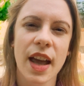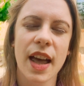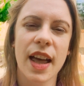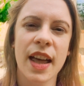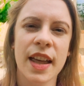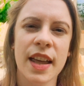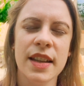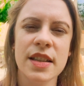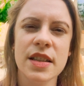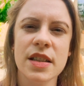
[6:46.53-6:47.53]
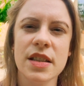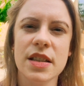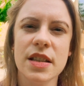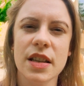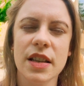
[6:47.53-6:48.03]
and
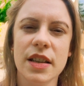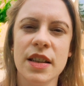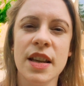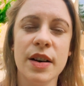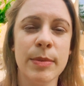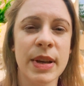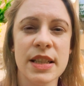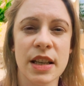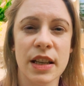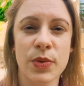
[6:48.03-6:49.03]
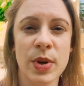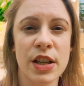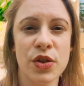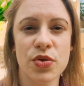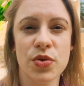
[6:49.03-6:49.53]
they're amazing, really.
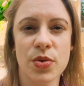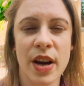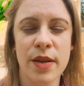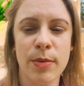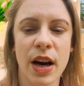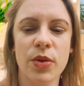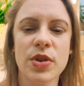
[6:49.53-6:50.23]
You should try them out.